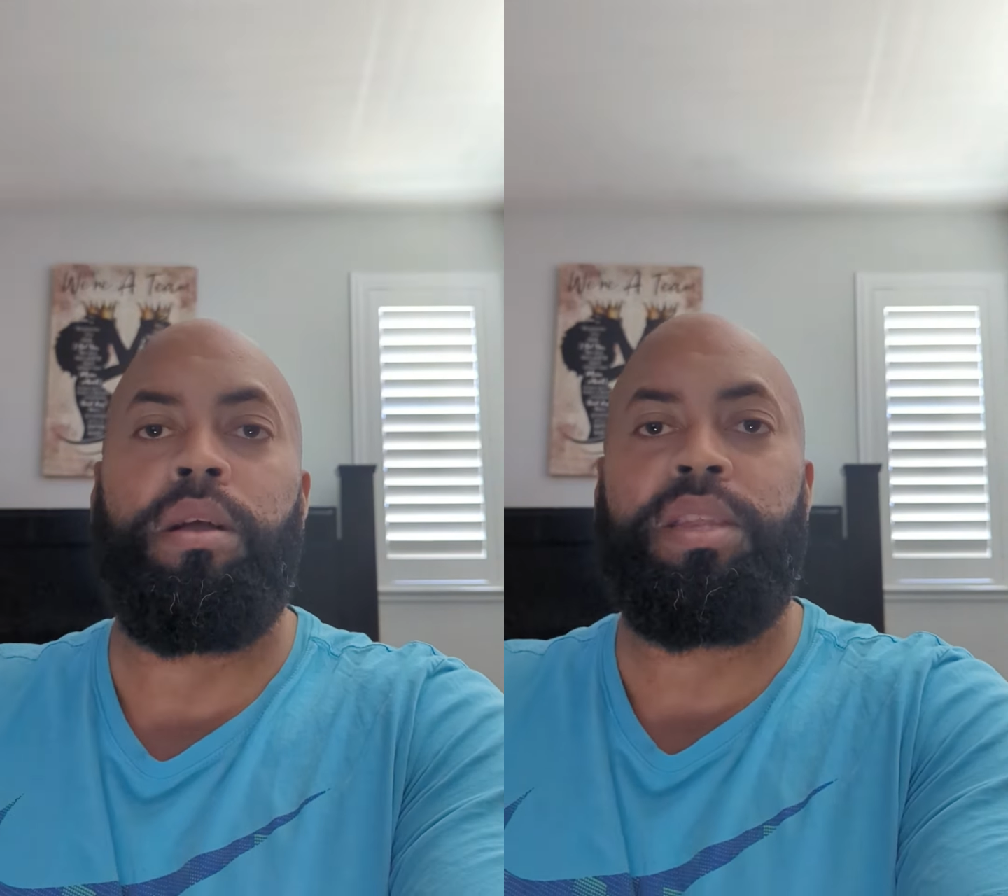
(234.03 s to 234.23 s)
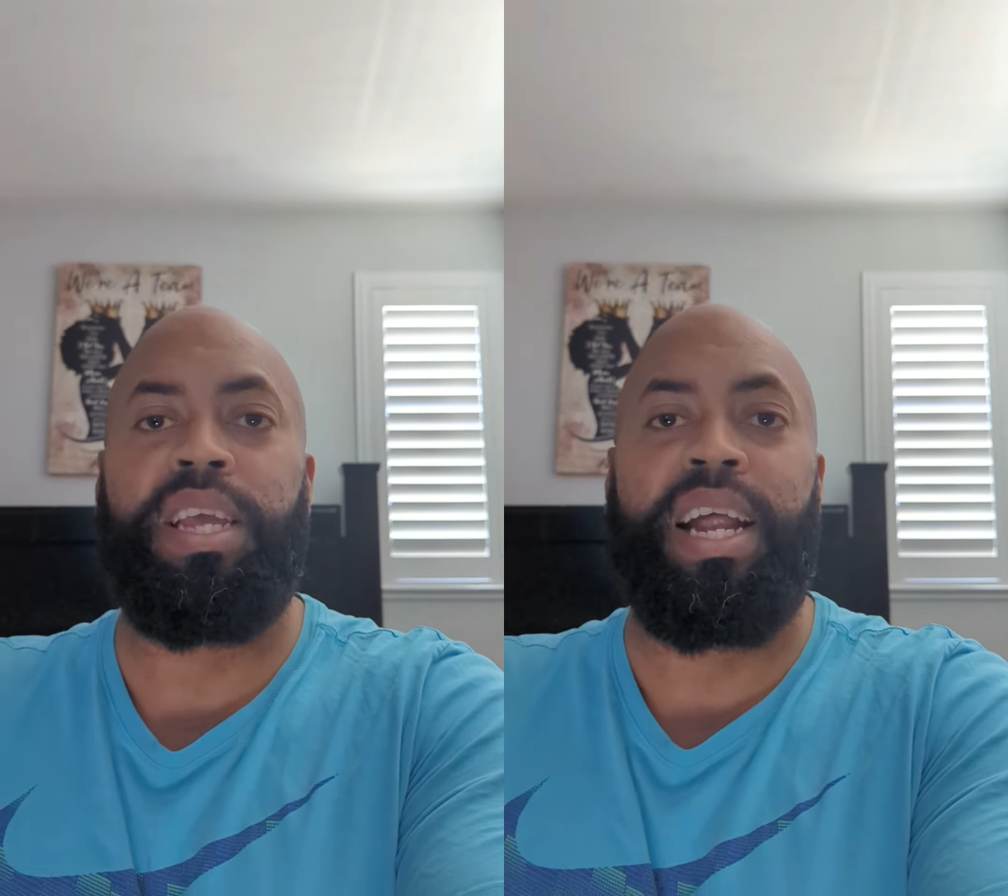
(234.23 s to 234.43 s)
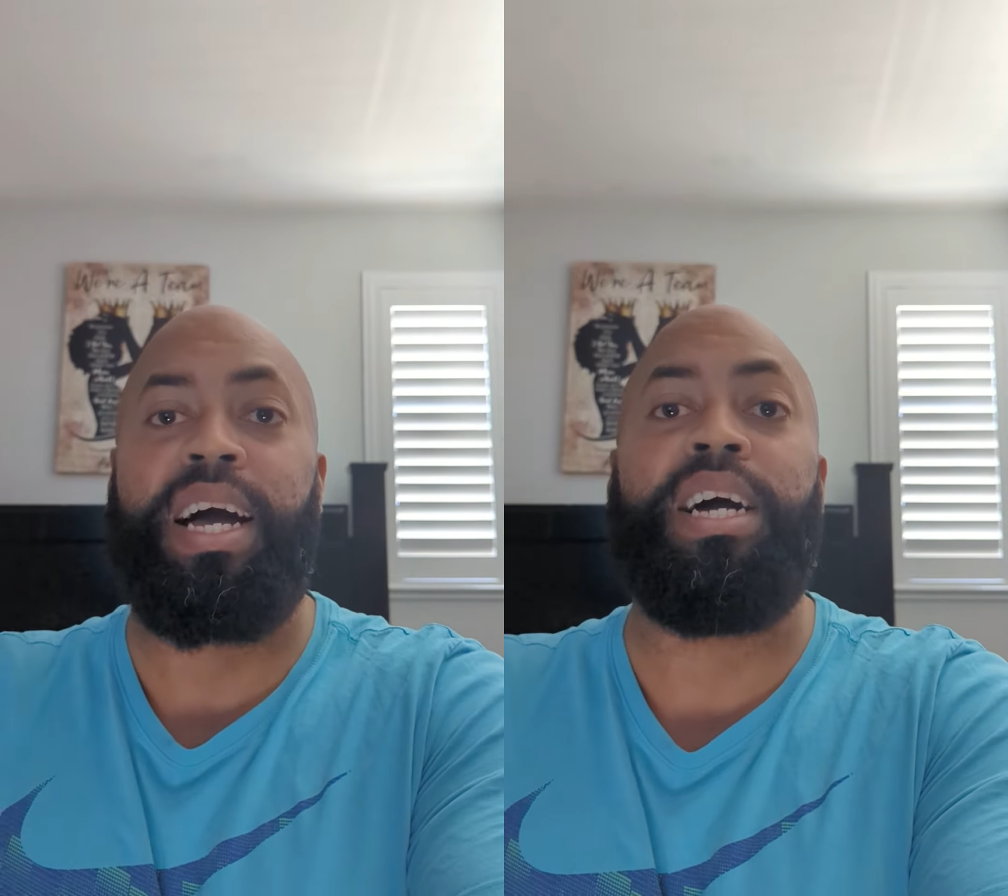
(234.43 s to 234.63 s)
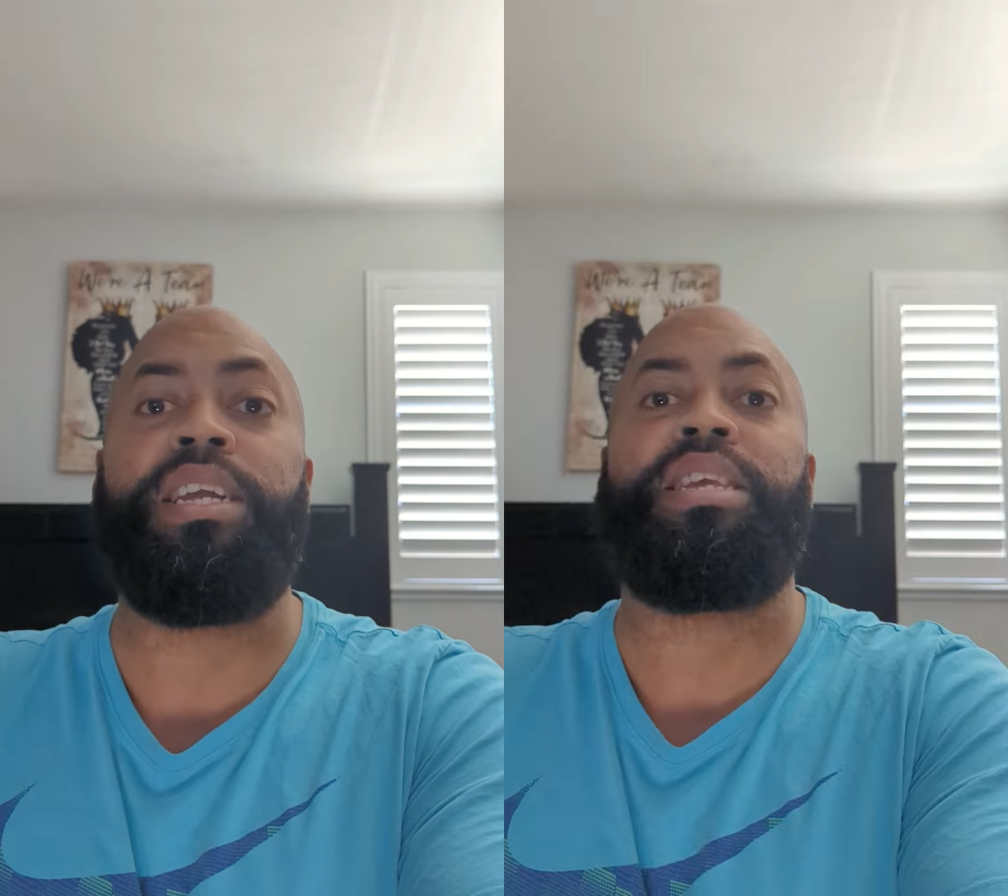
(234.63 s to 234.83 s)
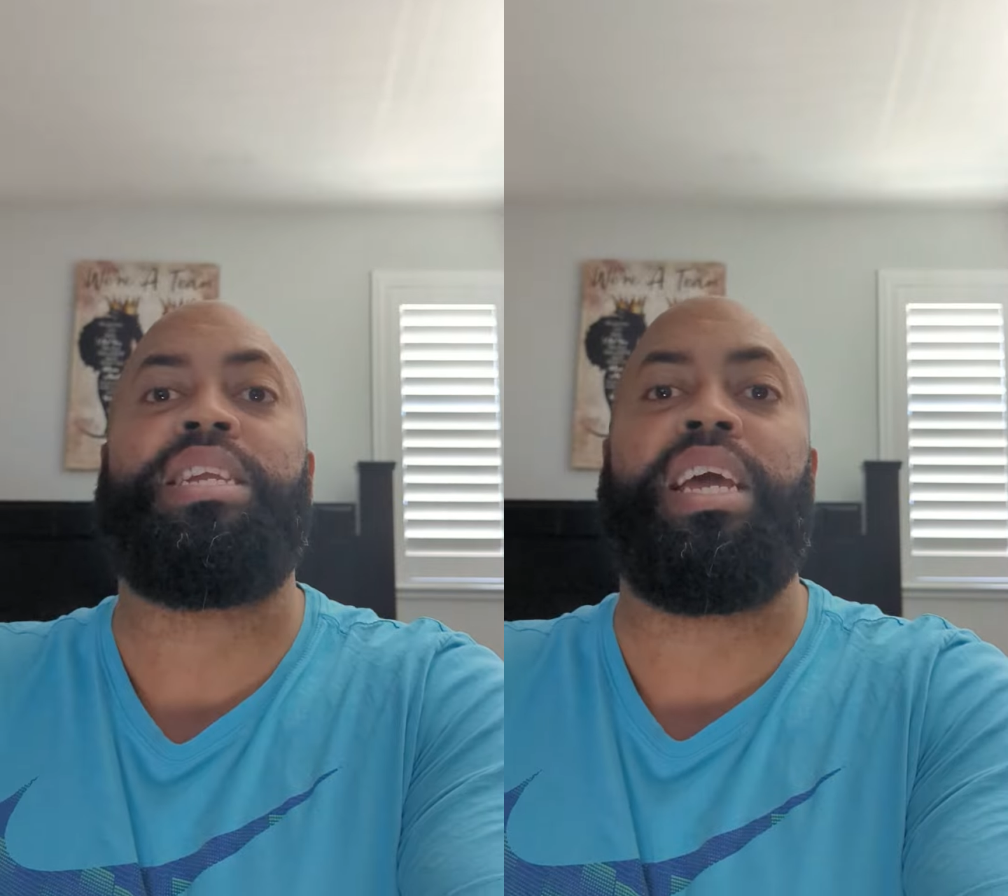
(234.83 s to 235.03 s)
then I
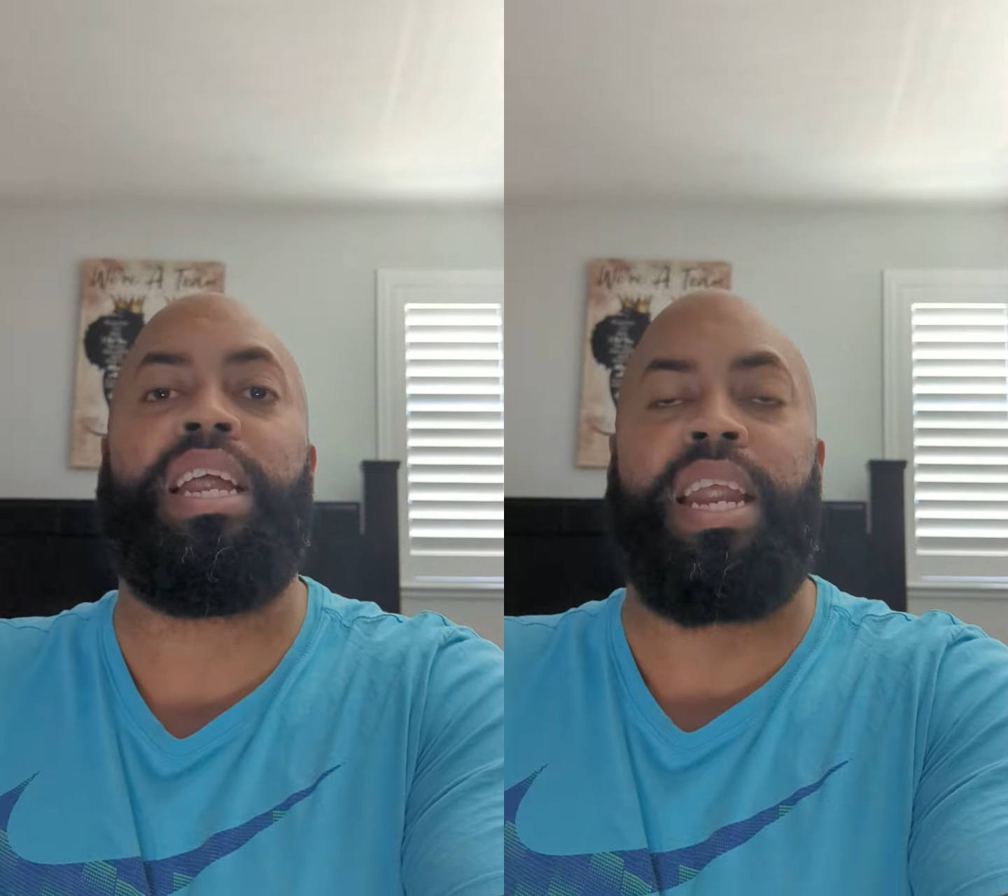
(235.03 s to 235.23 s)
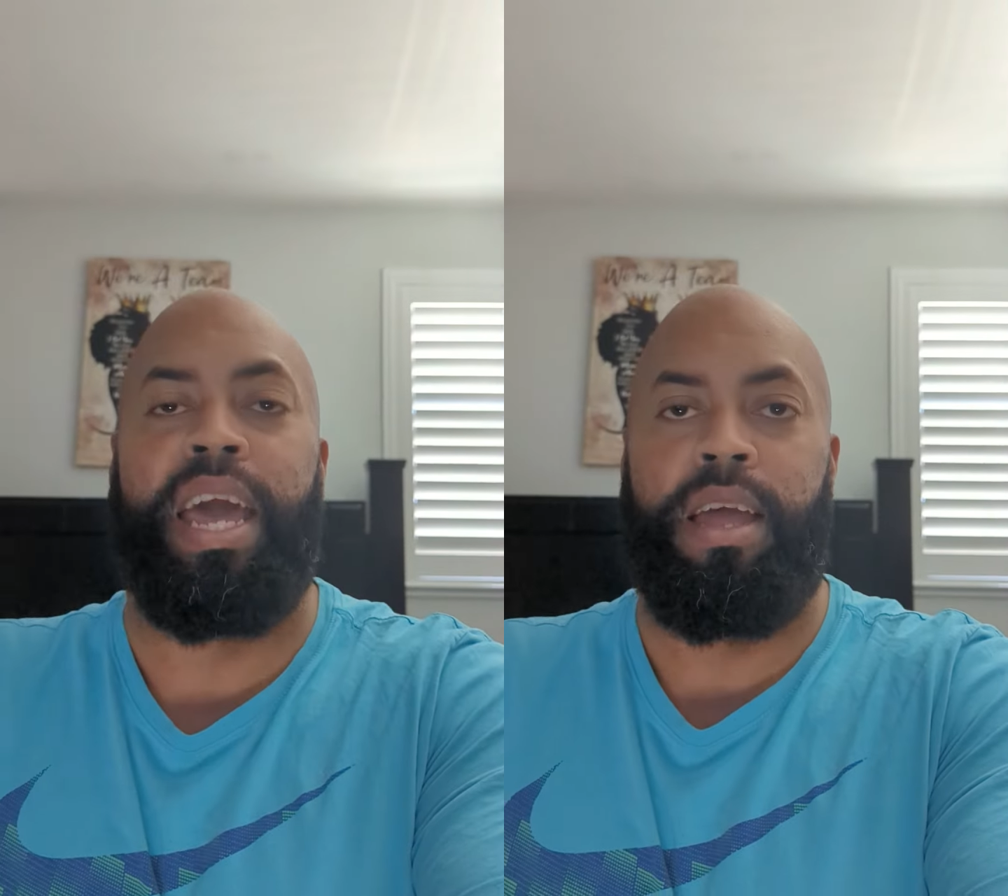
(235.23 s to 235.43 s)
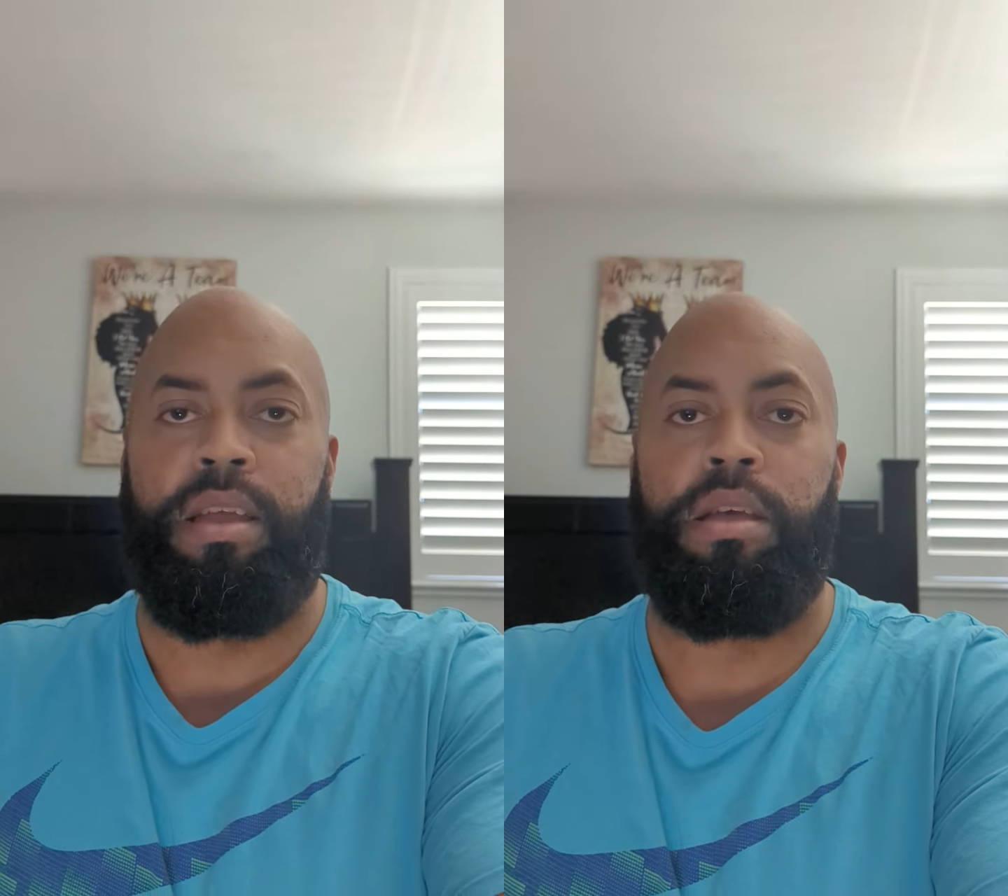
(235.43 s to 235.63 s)
understand that.